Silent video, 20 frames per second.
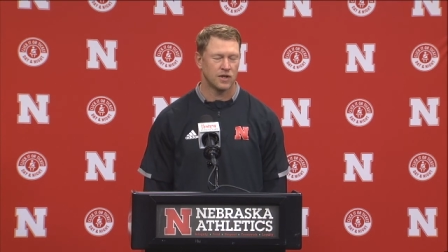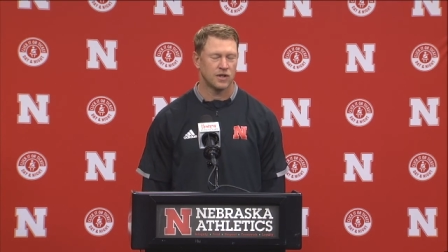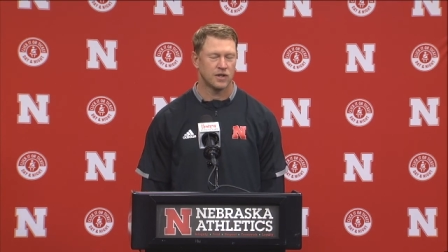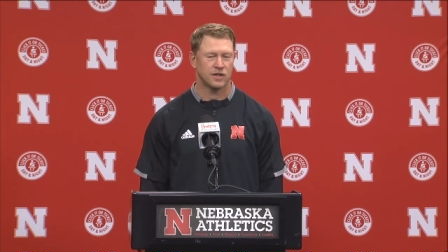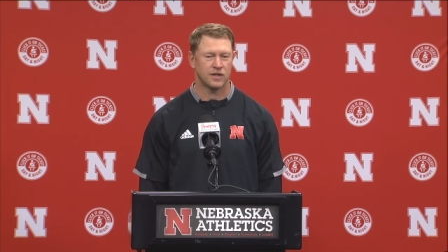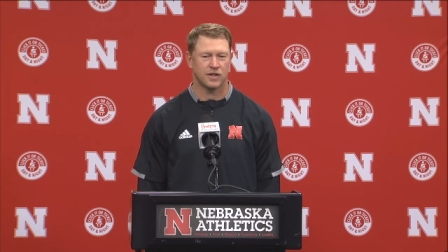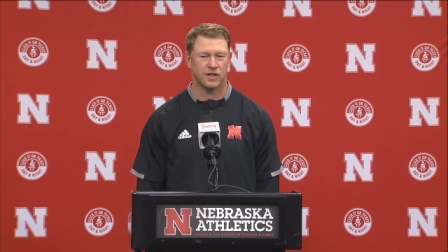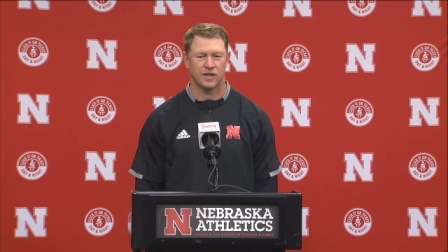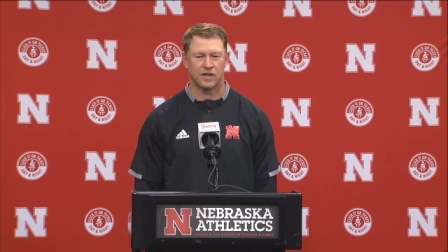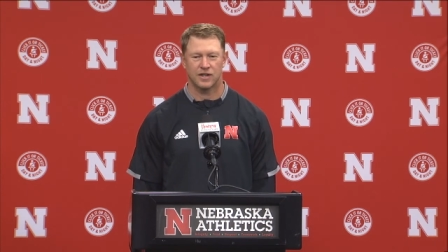
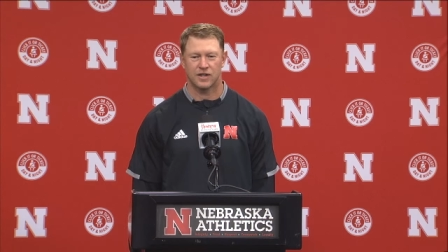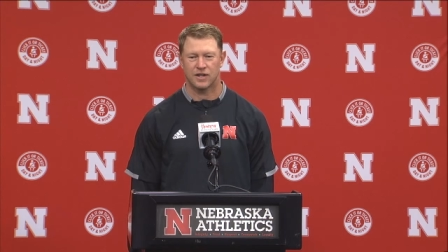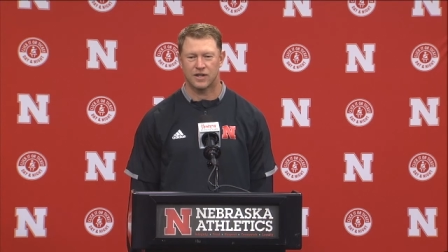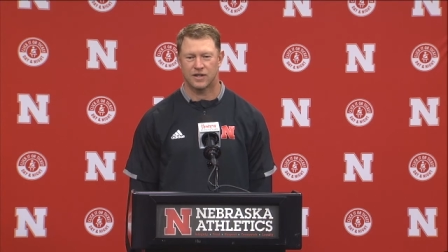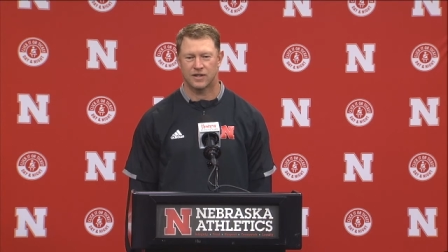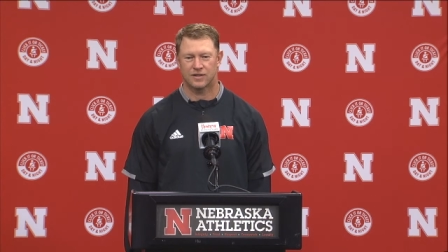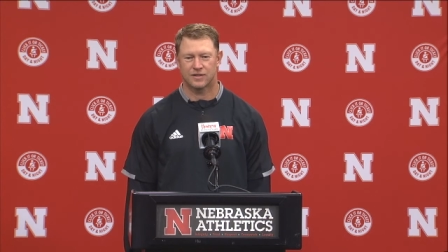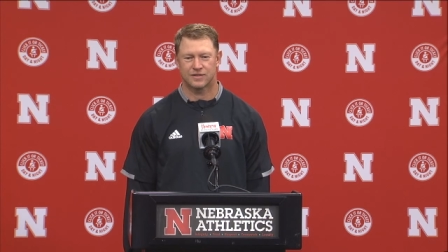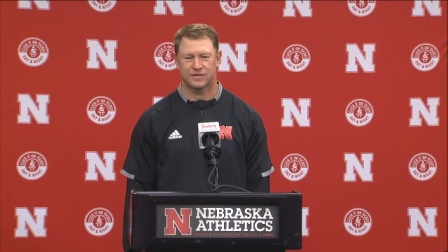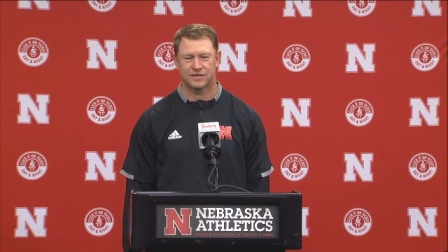
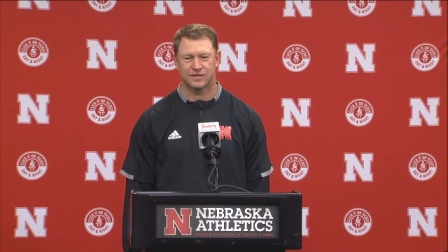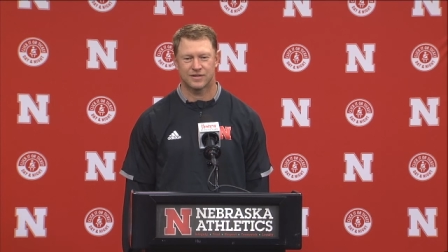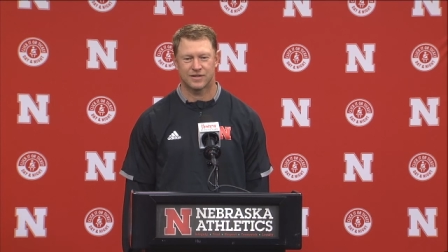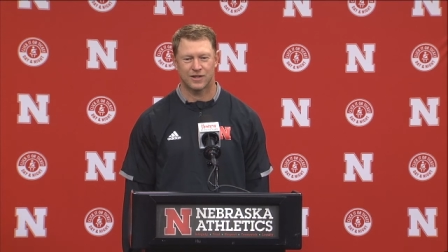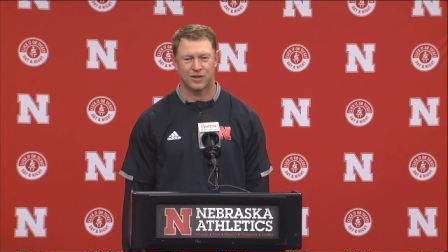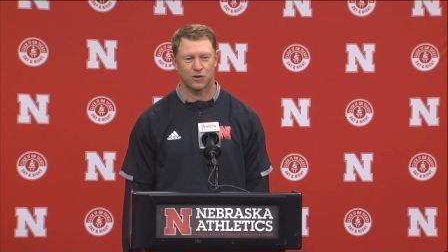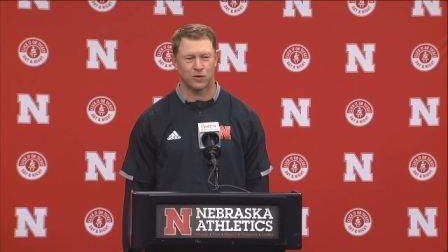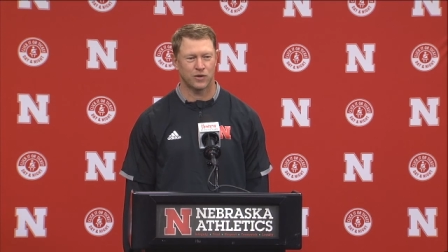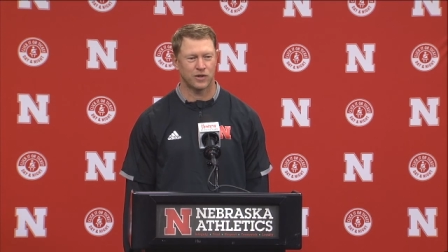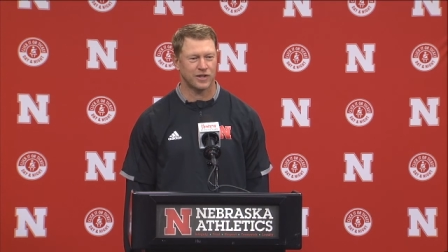Yeah, I,
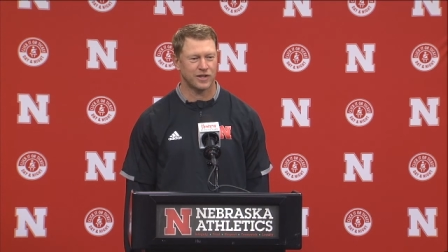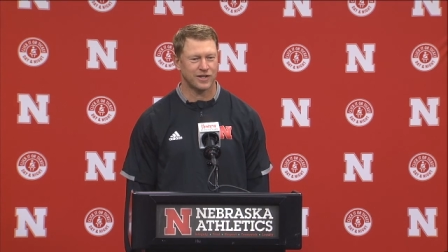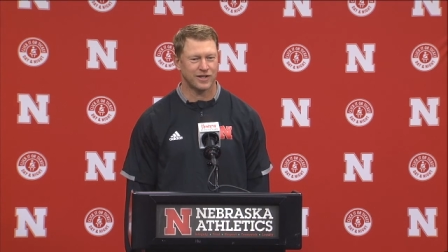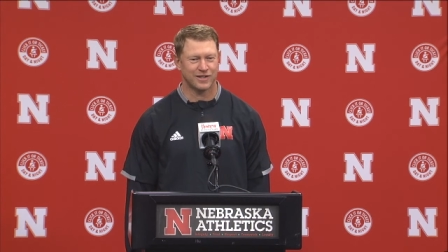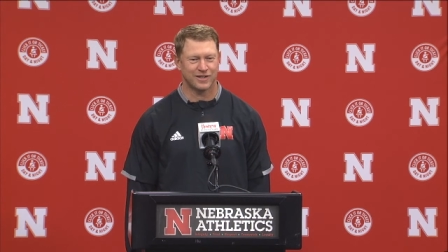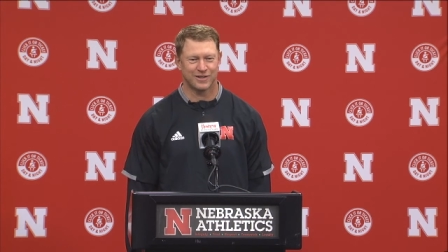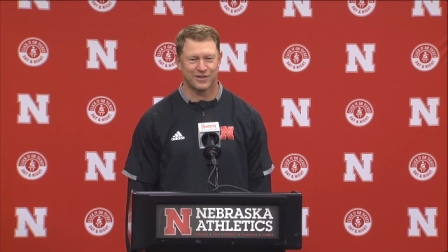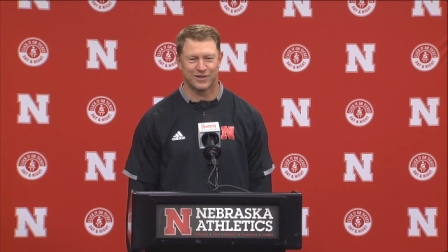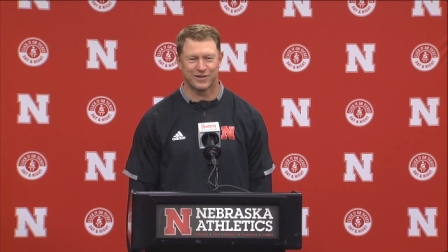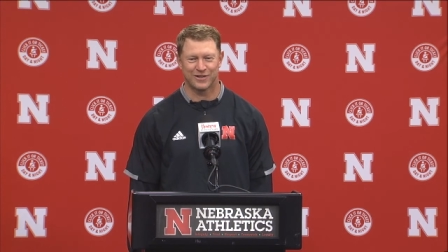I don't want to get
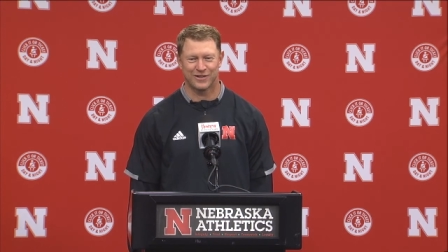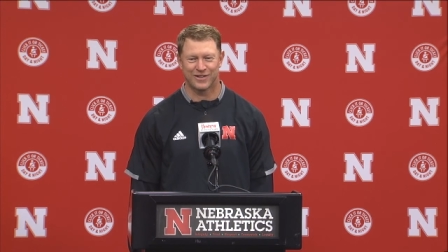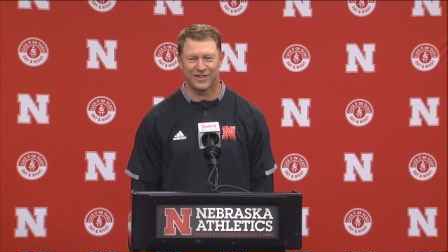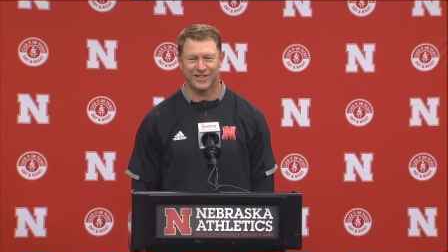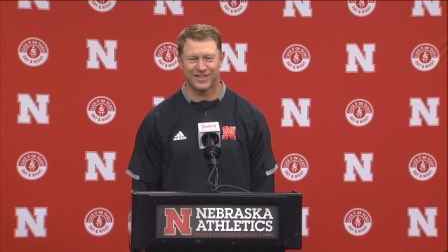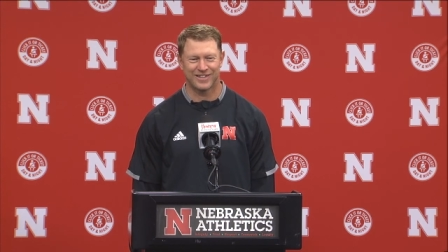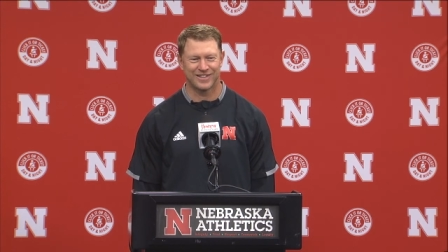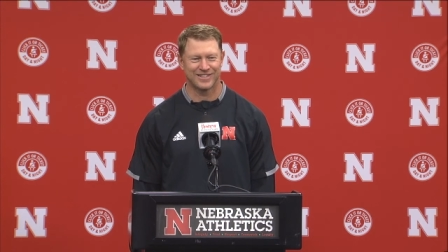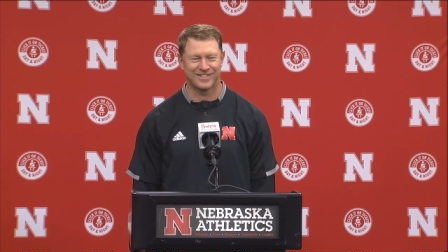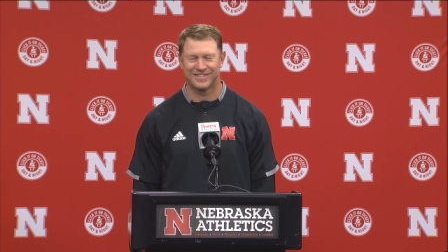into all
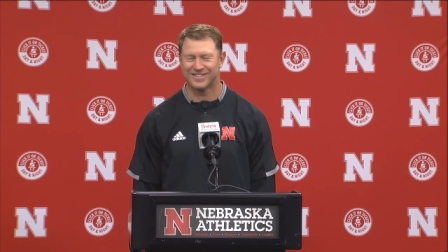that.